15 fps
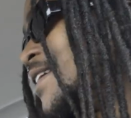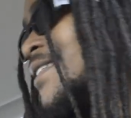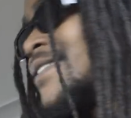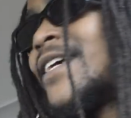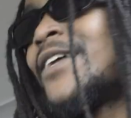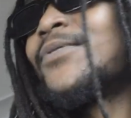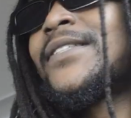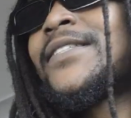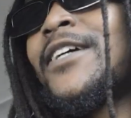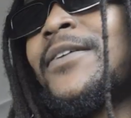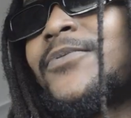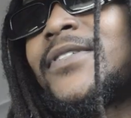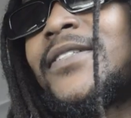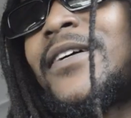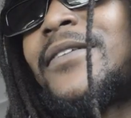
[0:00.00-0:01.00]
nigga say what's
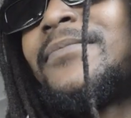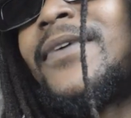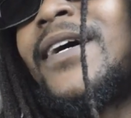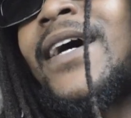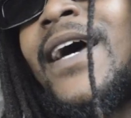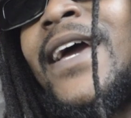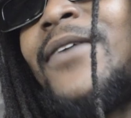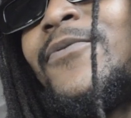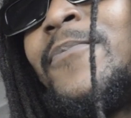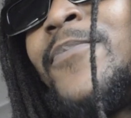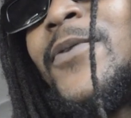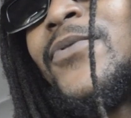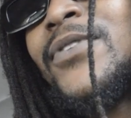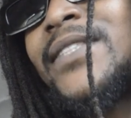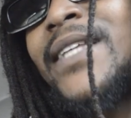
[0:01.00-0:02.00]
up or something. I hate when
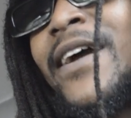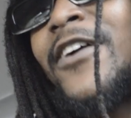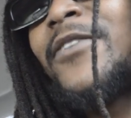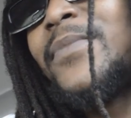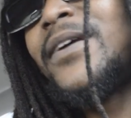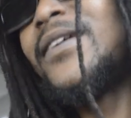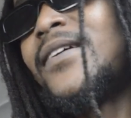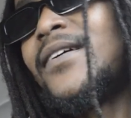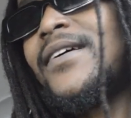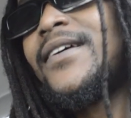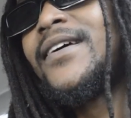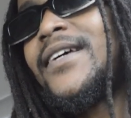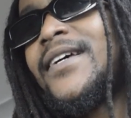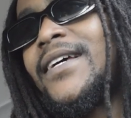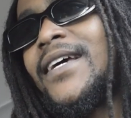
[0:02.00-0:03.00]
people stare at me
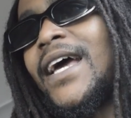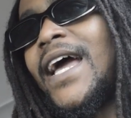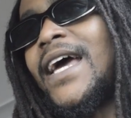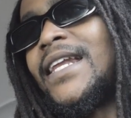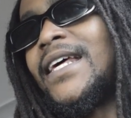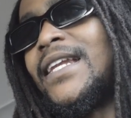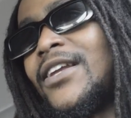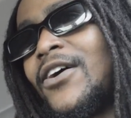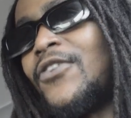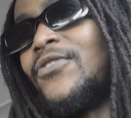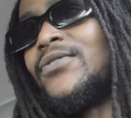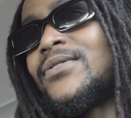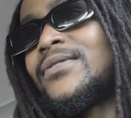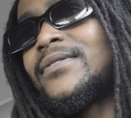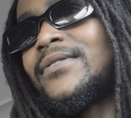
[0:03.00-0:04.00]
and then
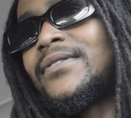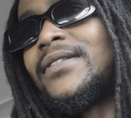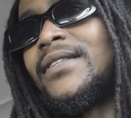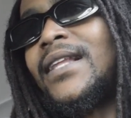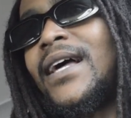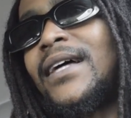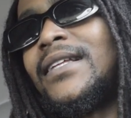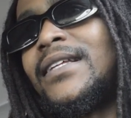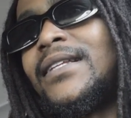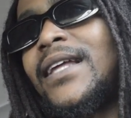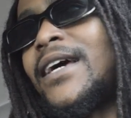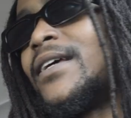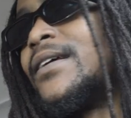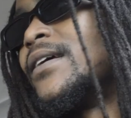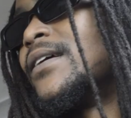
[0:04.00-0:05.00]
don't, not,
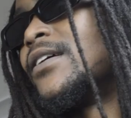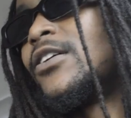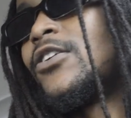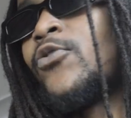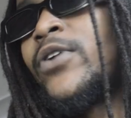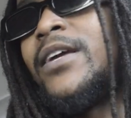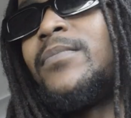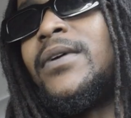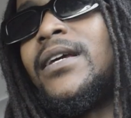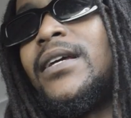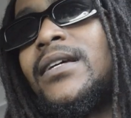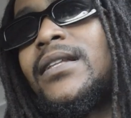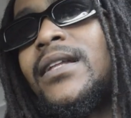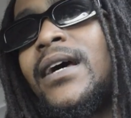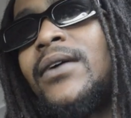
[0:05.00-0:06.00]
like, greet me.
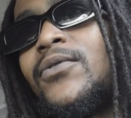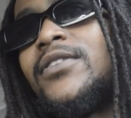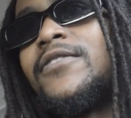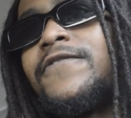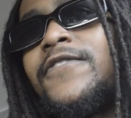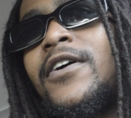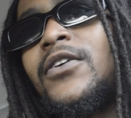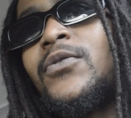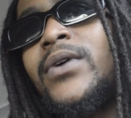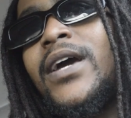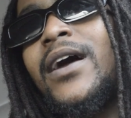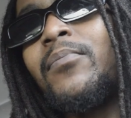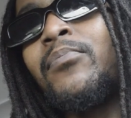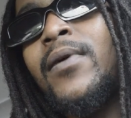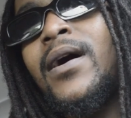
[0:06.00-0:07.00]
Like, what the fuck? We
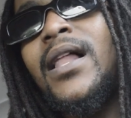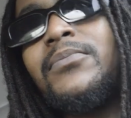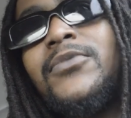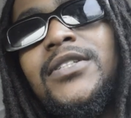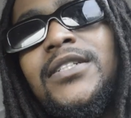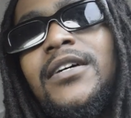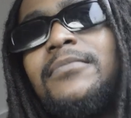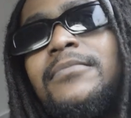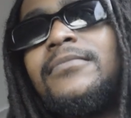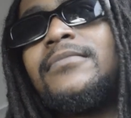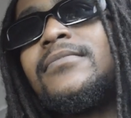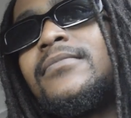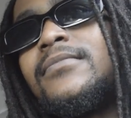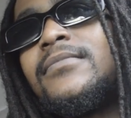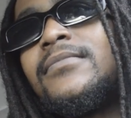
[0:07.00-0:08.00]
got a problem or something?
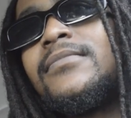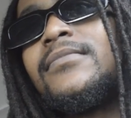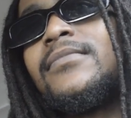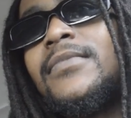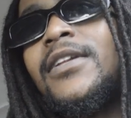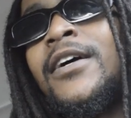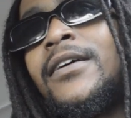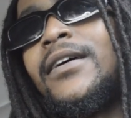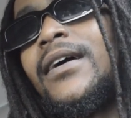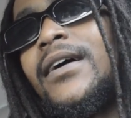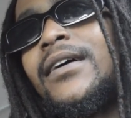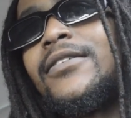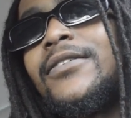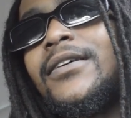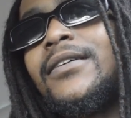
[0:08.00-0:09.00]
Like,
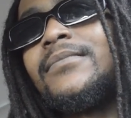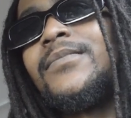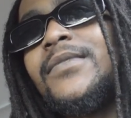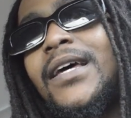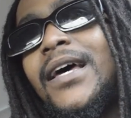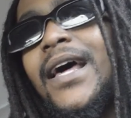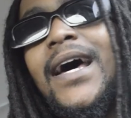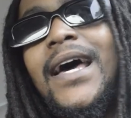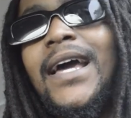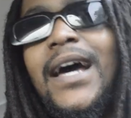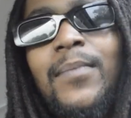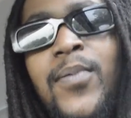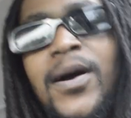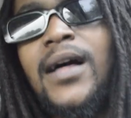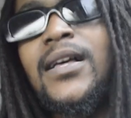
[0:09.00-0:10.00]
I ain't
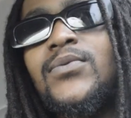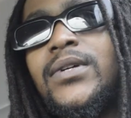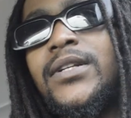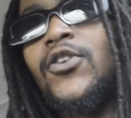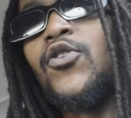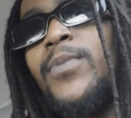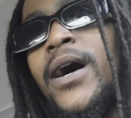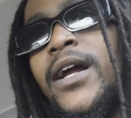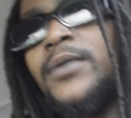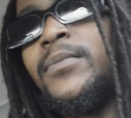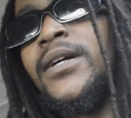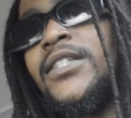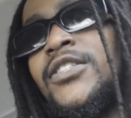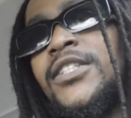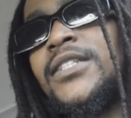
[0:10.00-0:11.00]
got problems with nobody,
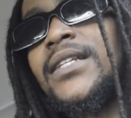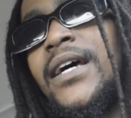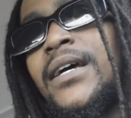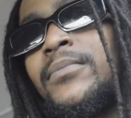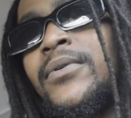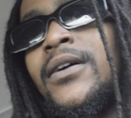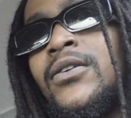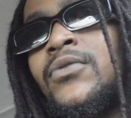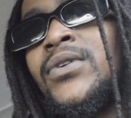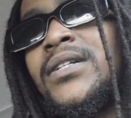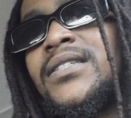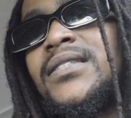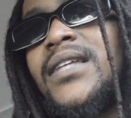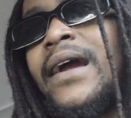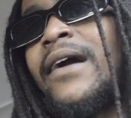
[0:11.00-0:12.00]
but it's just like, bro,
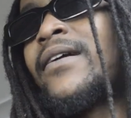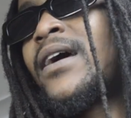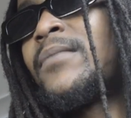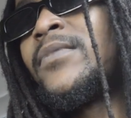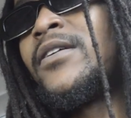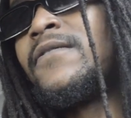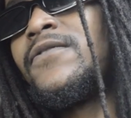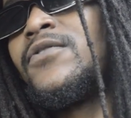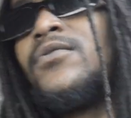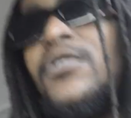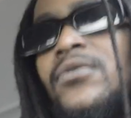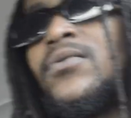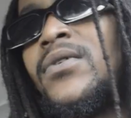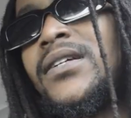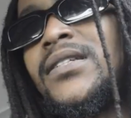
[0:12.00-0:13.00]
quit staring at me if you
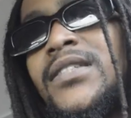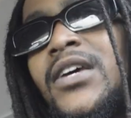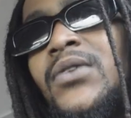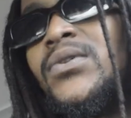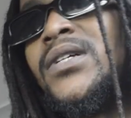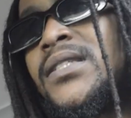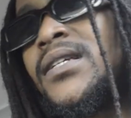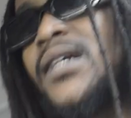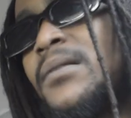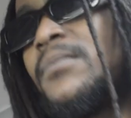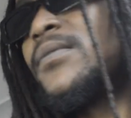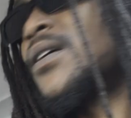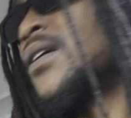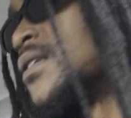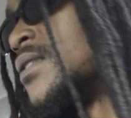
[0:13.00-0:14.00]
don't want to say what's up,
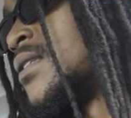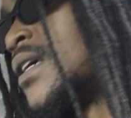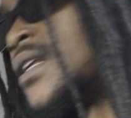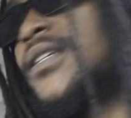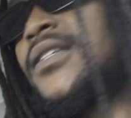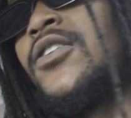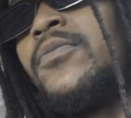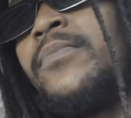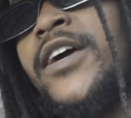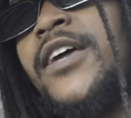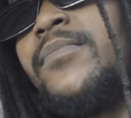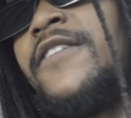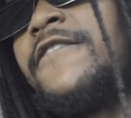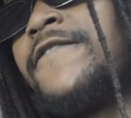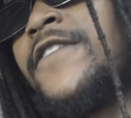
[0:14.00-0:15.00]
because then it's gonna
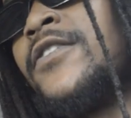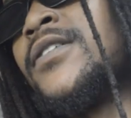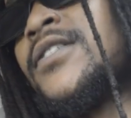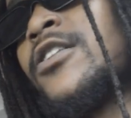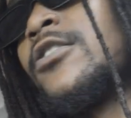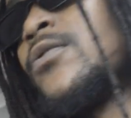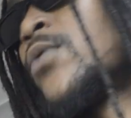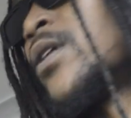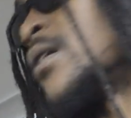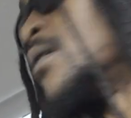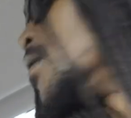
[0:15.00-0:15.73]
make me feel a certain way.